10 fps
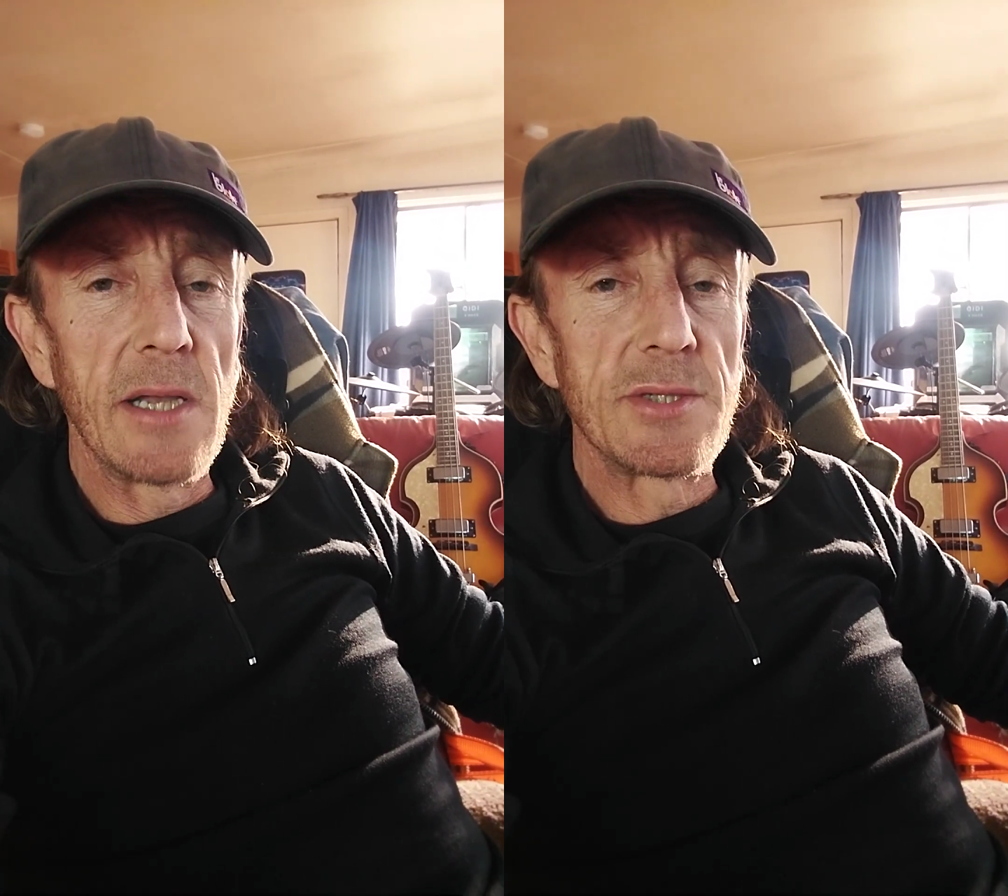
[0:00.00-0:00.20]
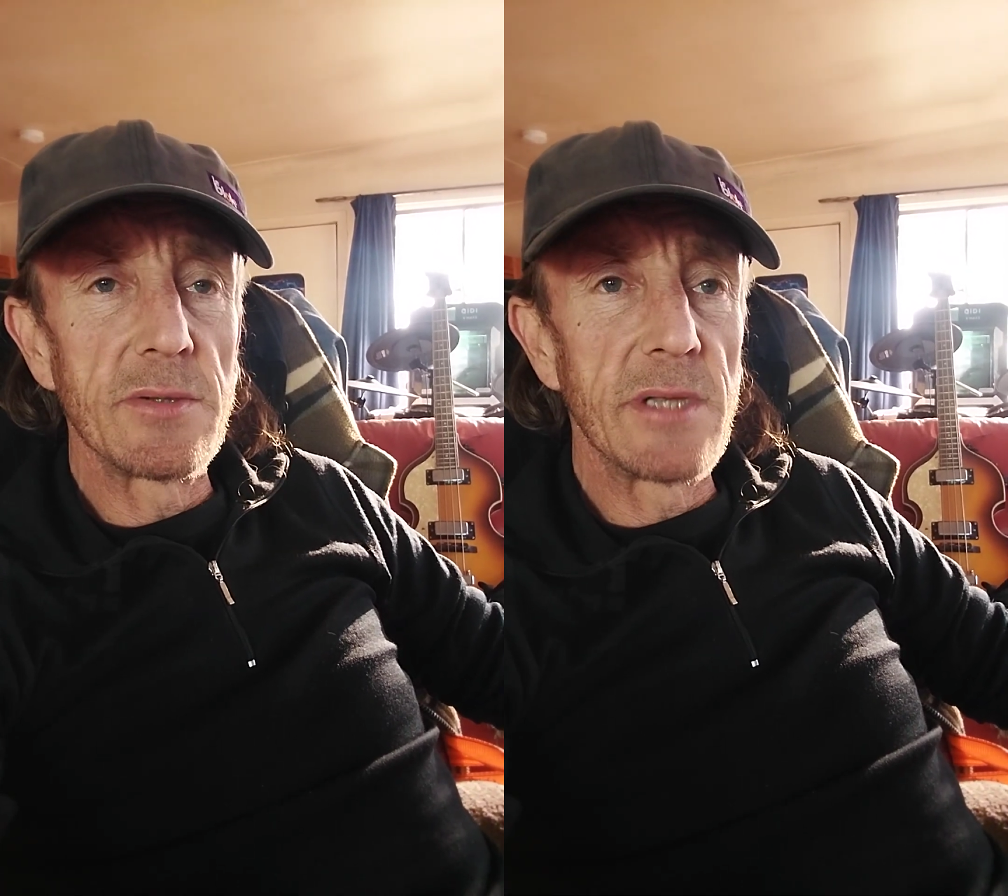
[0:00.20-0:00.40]

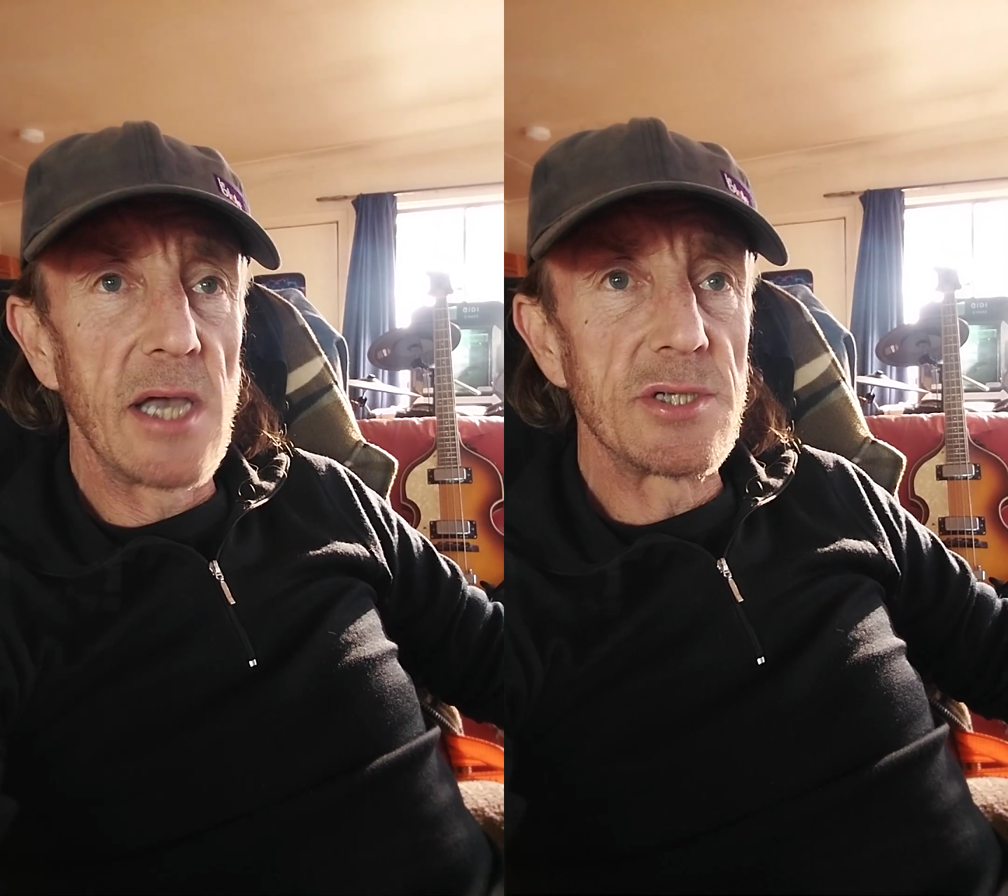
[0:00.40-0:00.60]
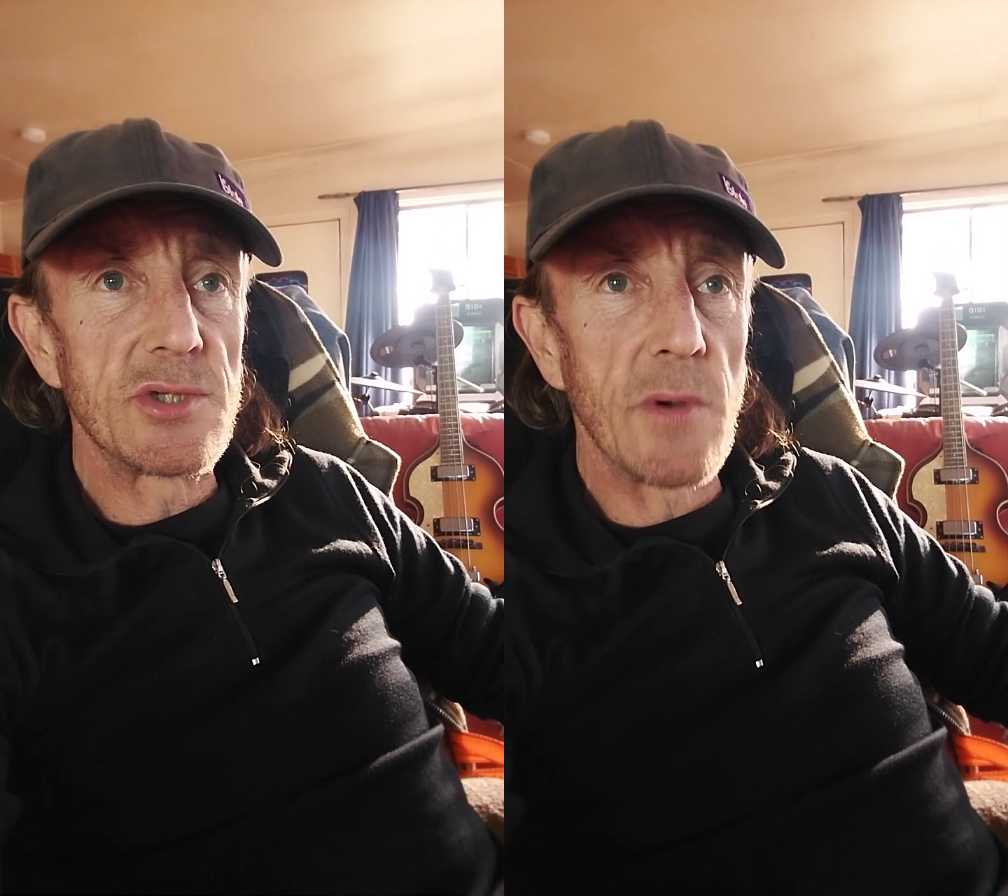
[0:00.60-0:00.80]
until the
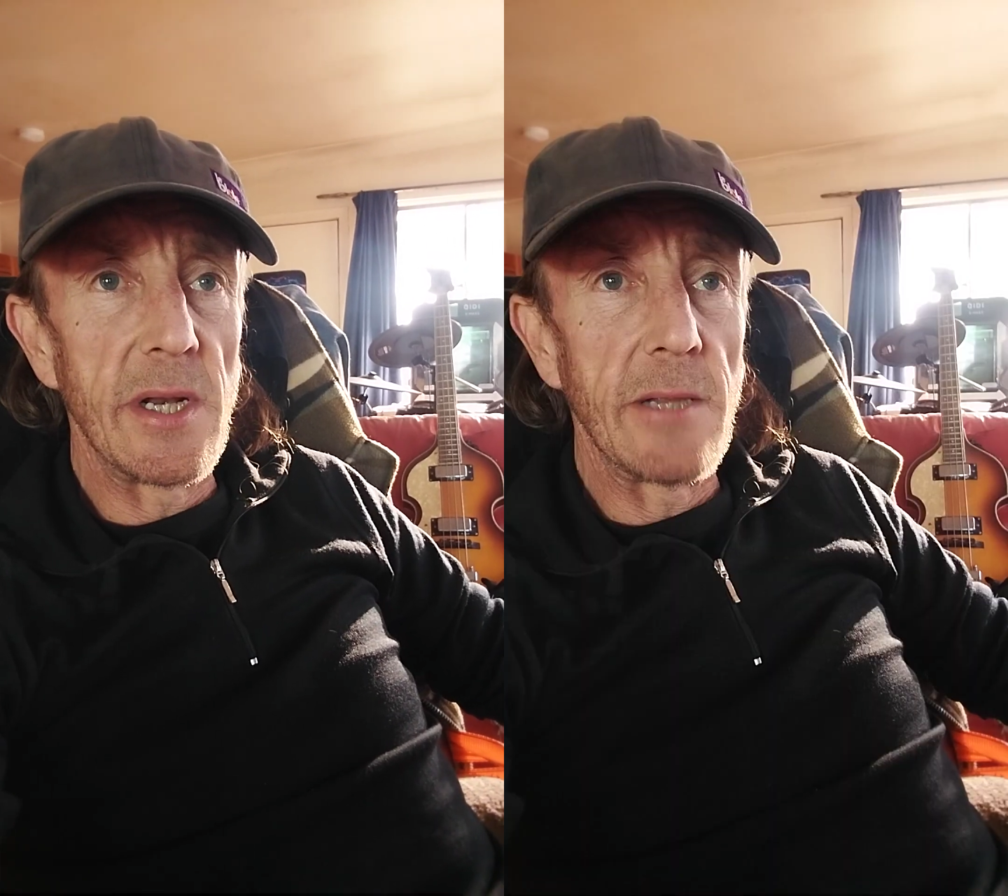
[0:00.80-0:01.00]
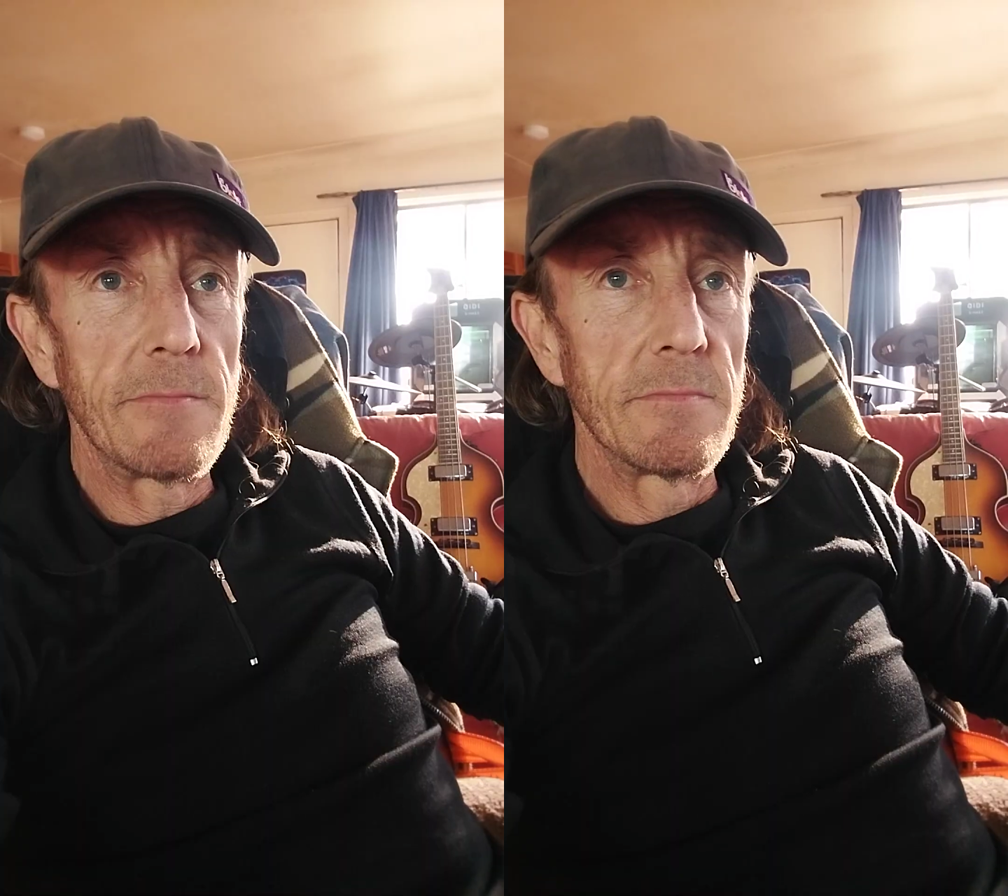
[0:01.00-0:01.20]
age of
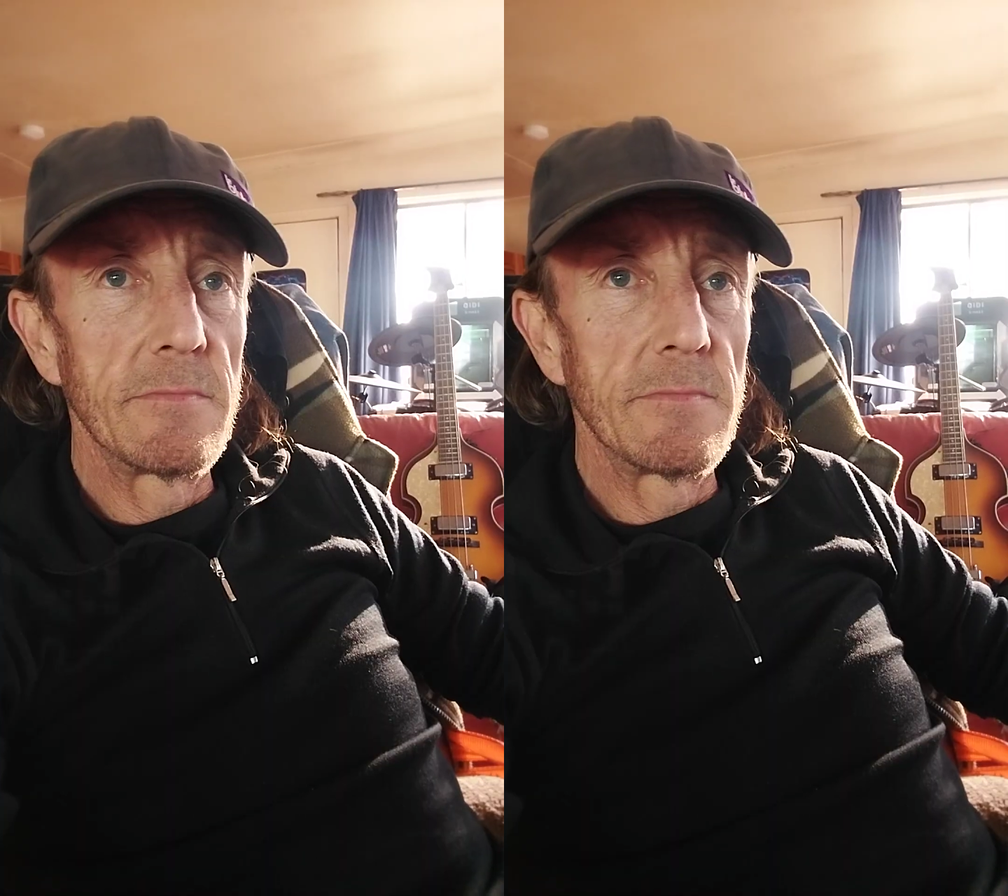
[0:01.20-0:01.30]
20.